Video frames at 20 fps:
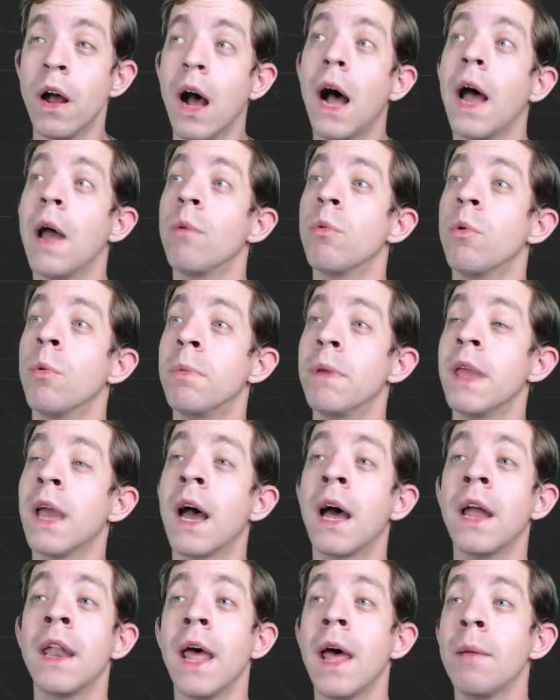I will be
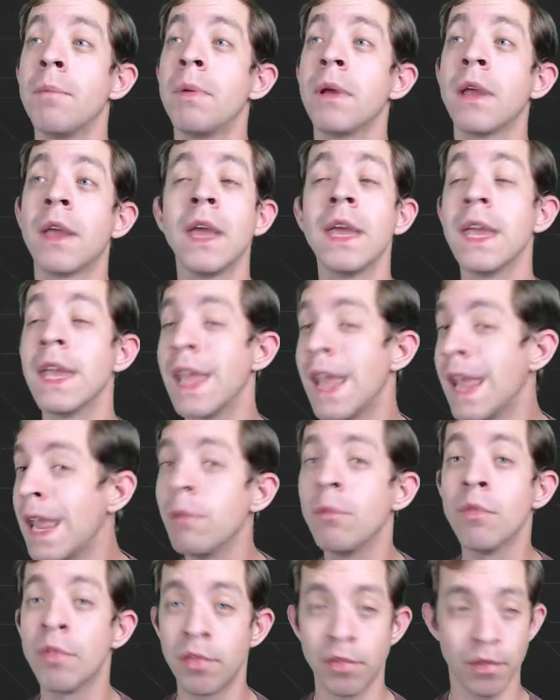on Epic
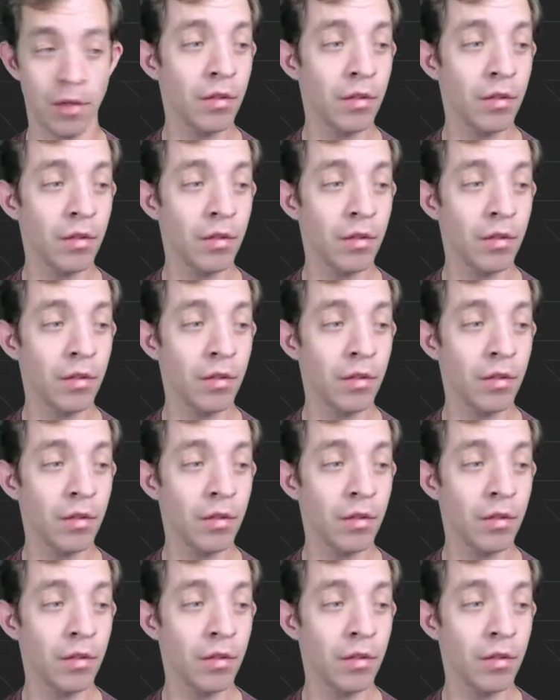Games